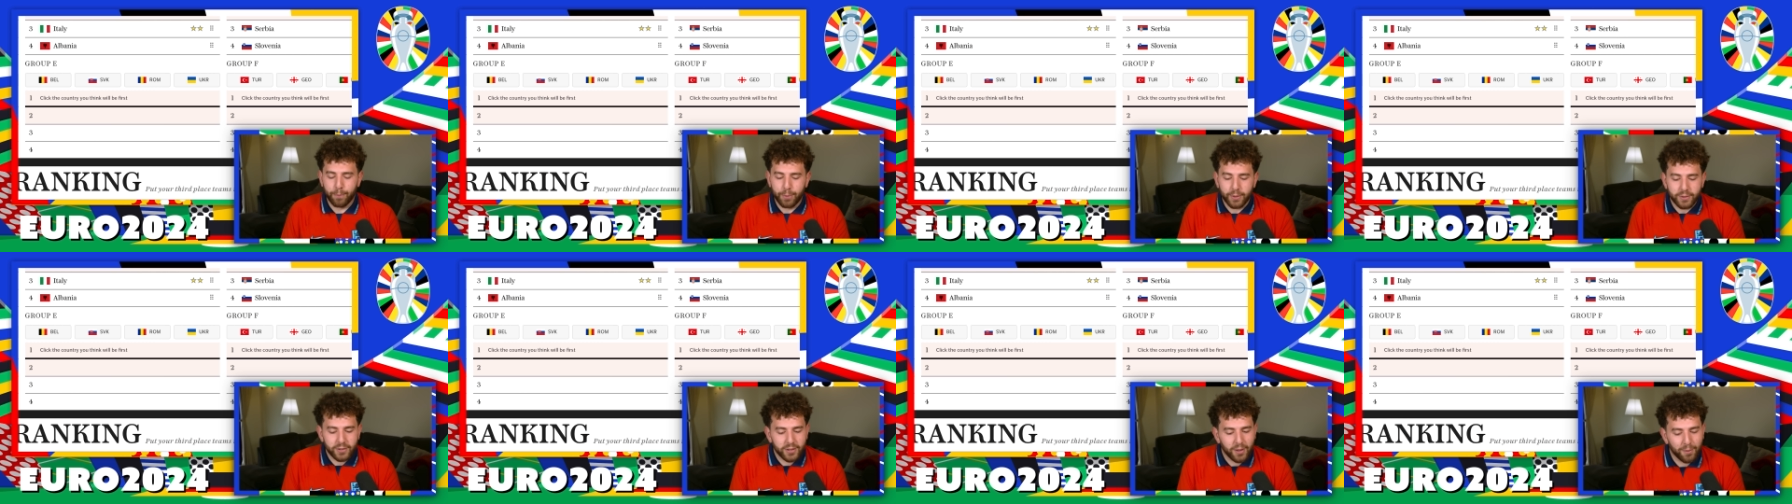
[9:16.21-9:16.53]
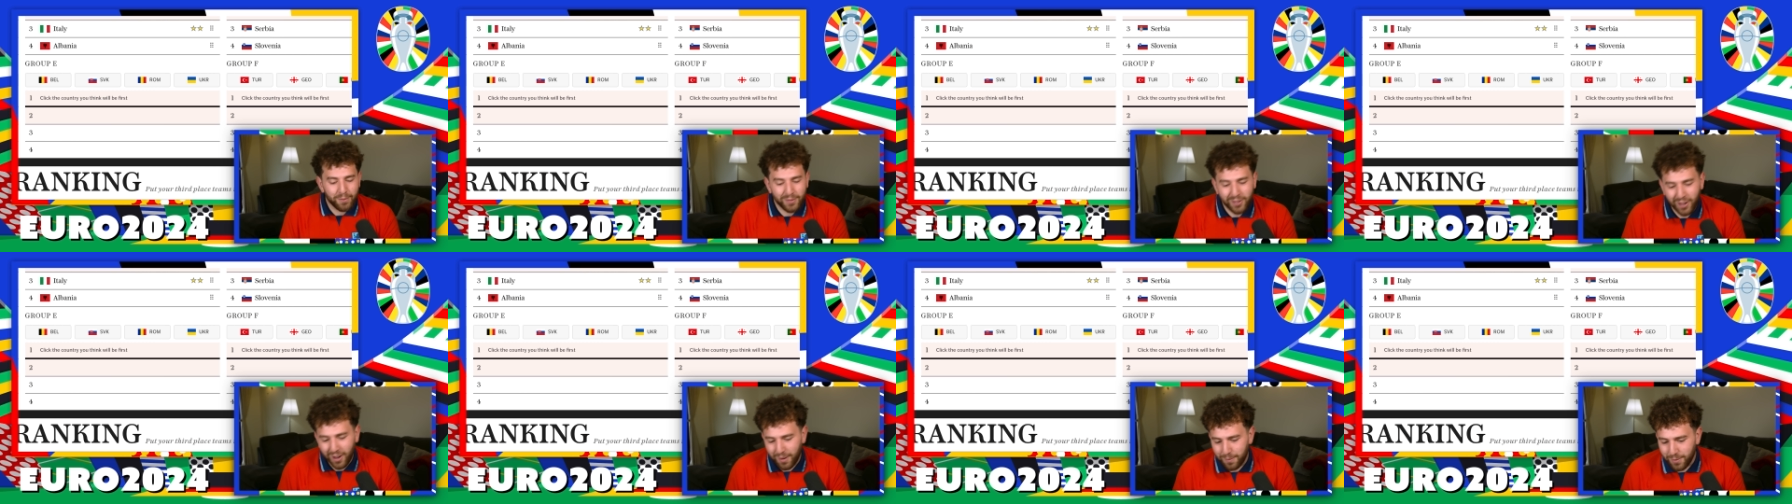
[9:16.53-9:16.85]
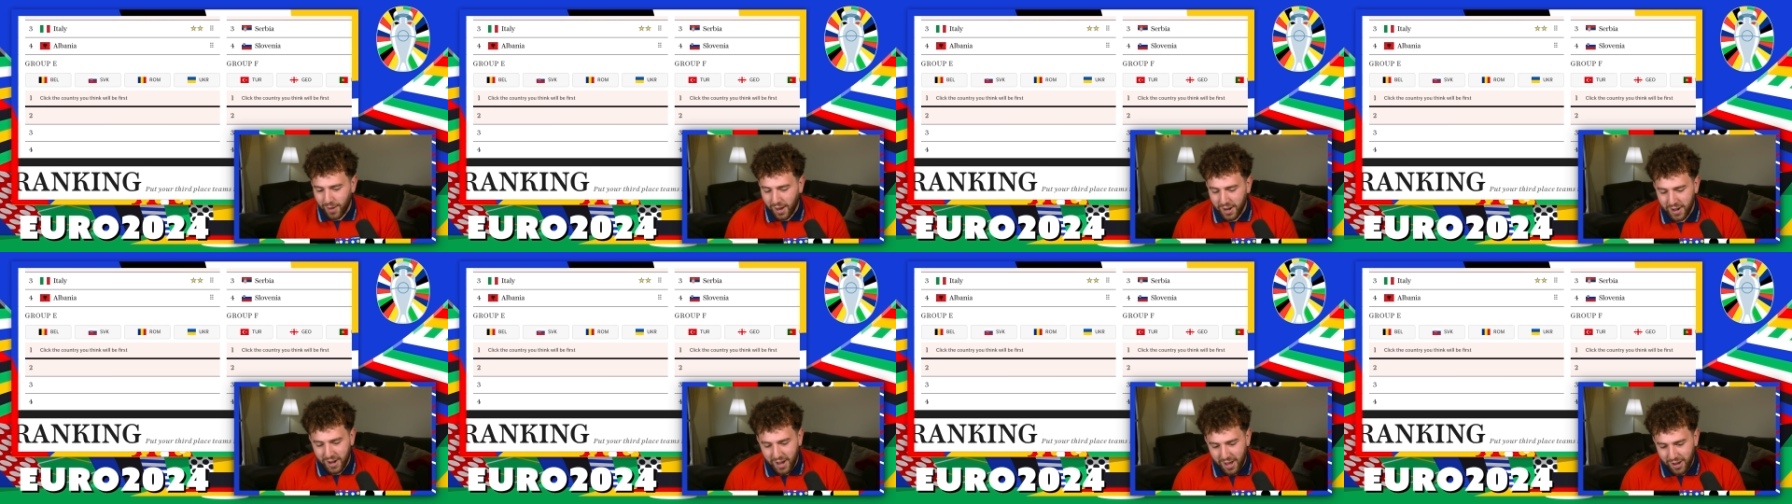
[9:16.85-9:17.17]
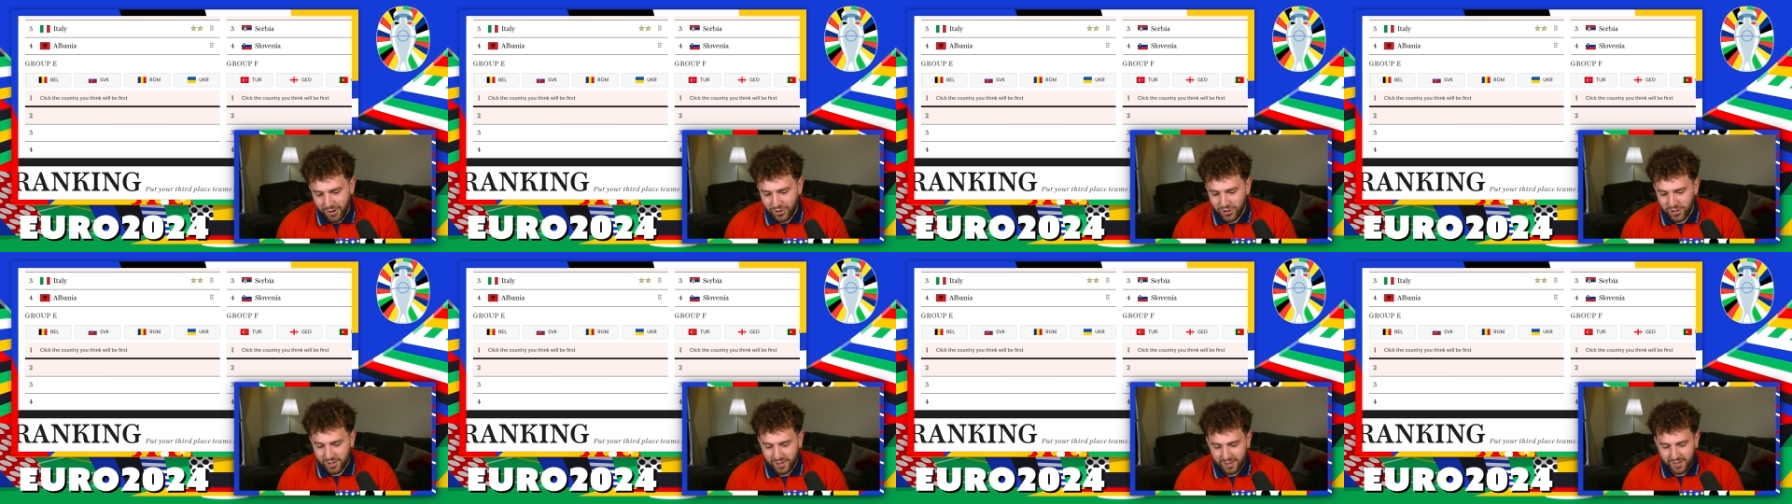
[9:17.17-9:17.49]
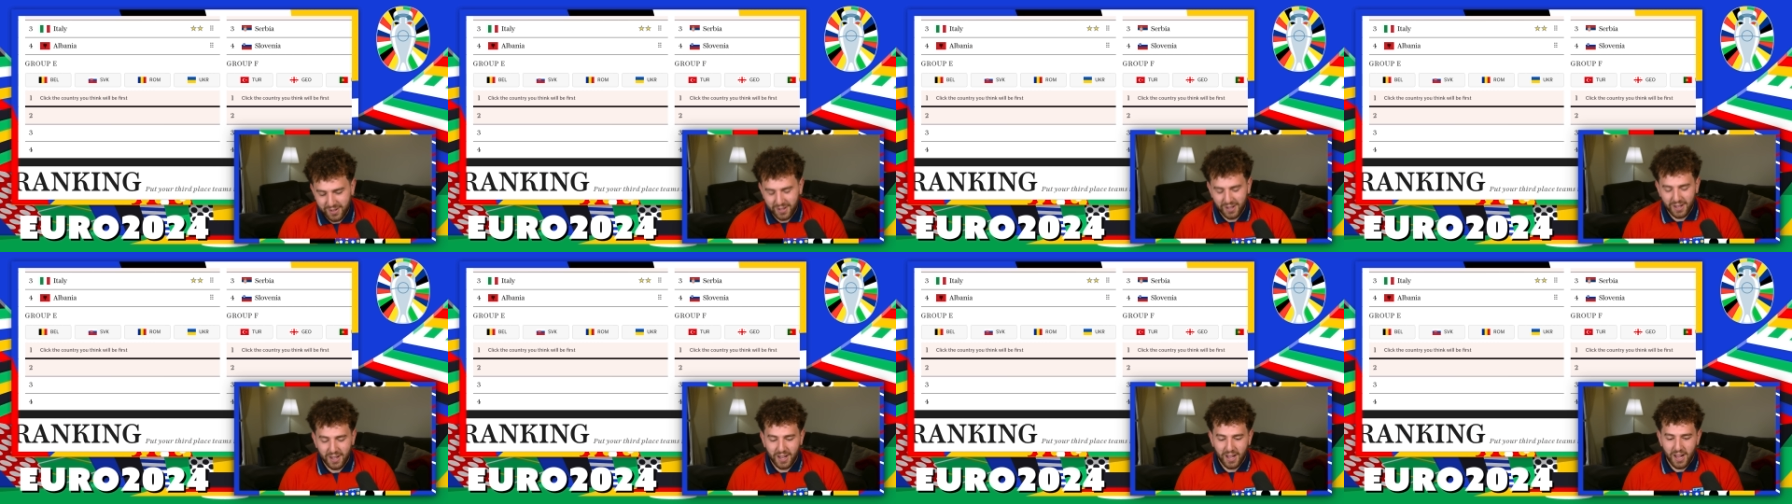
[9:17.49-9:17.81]
but sometimes, I don't know,
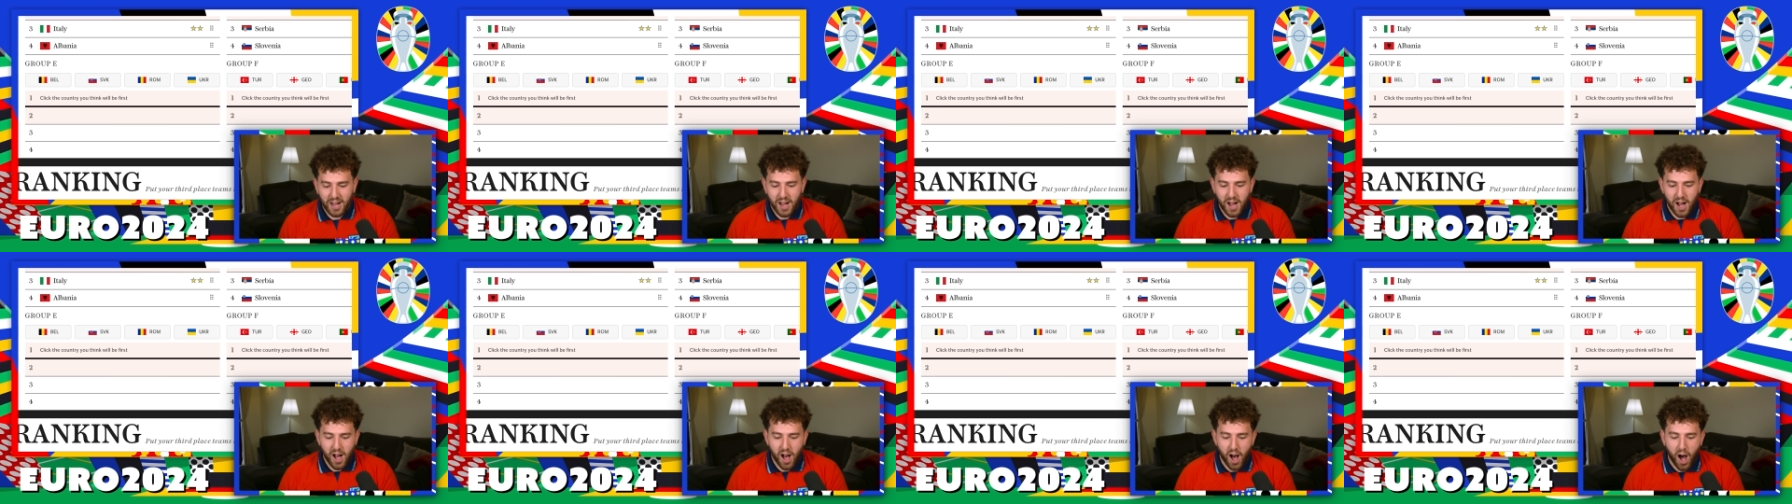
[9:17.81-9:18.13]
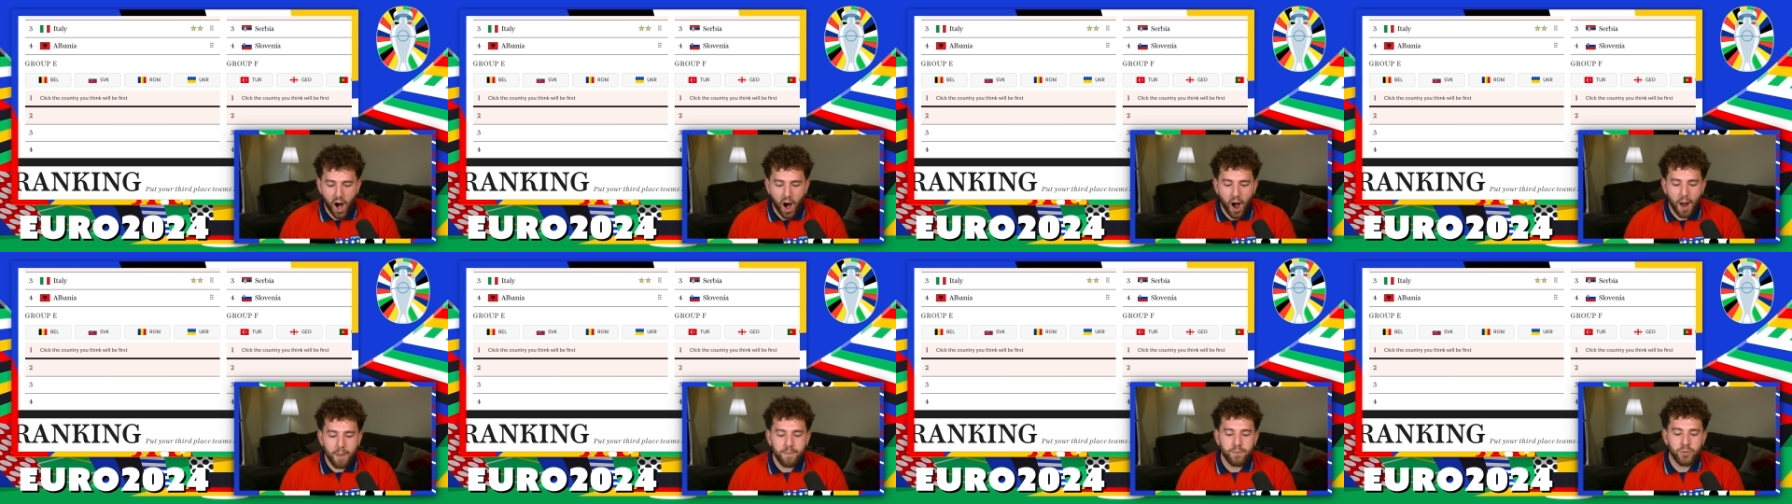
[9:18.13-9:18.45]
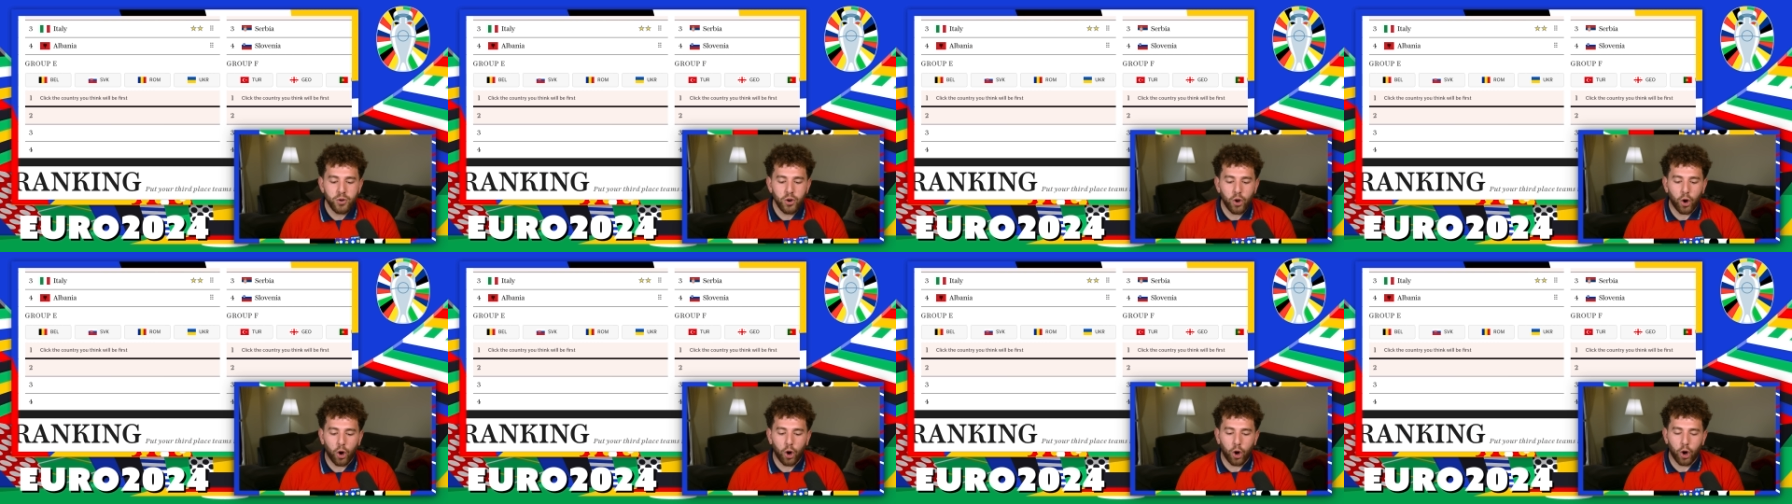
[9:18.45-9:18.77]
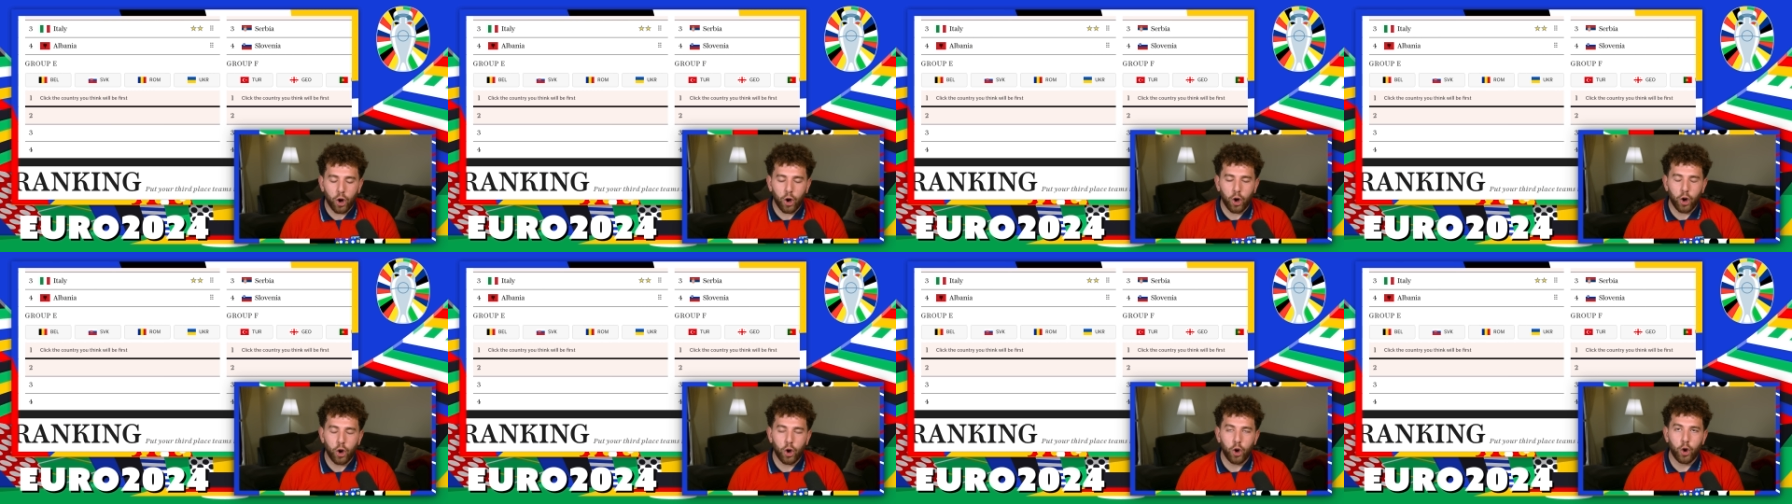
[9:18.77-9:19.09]
just I'm not